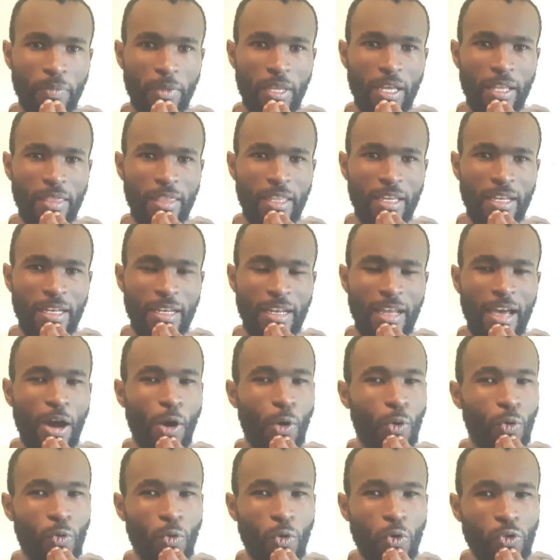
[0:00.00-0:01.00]
And then I
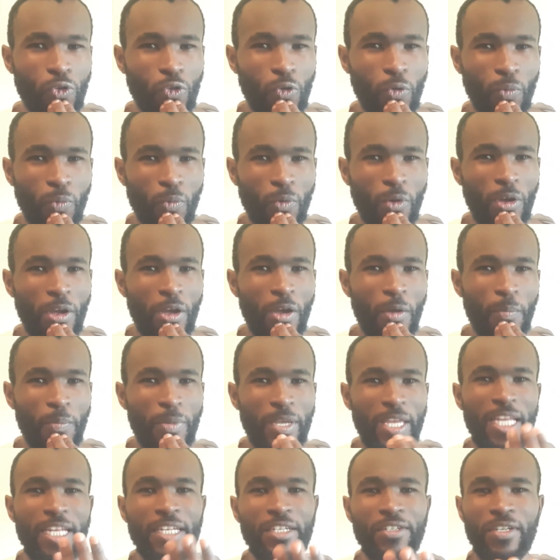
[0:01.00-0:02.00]
will also
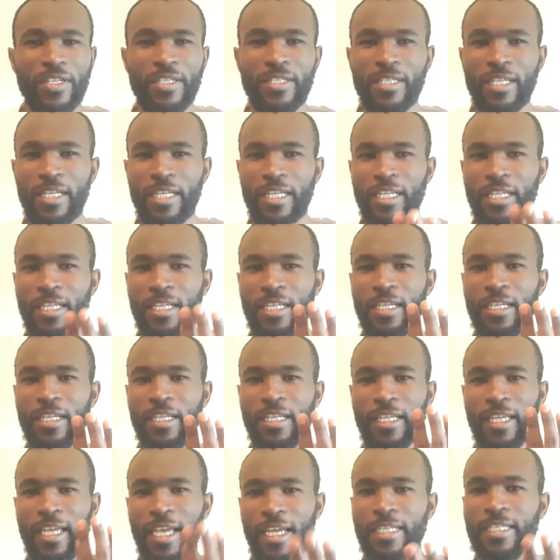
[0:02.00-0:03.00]
be interested
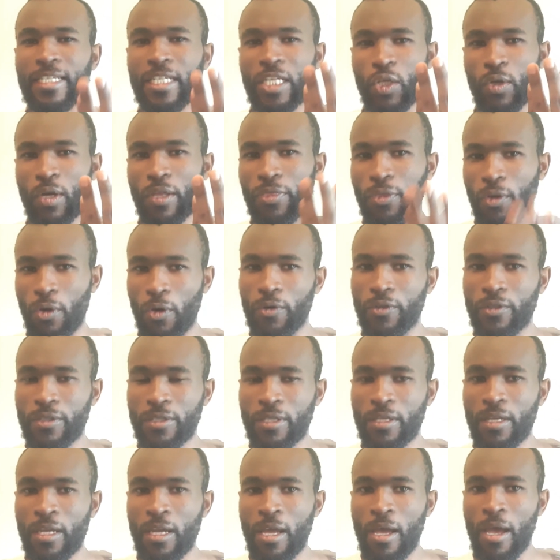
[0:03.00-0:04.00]
in getting your
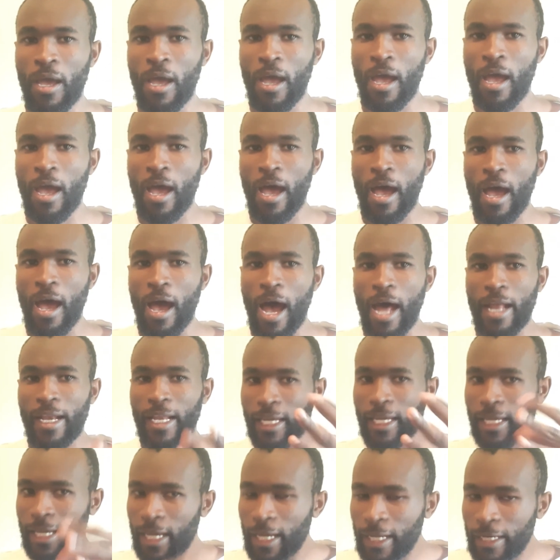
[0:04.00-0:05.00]
thoughts. And
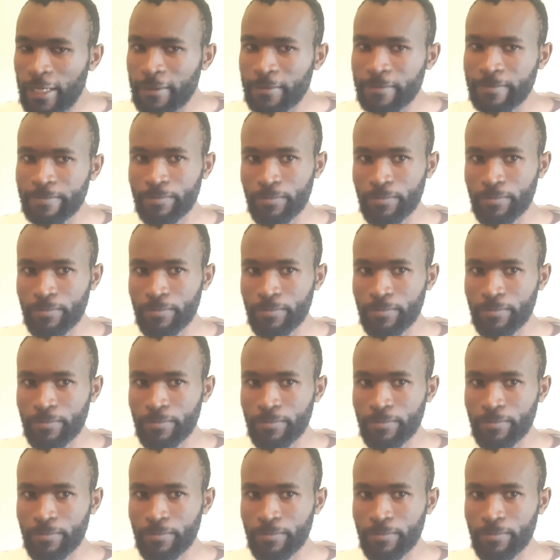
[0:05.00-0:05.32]
again,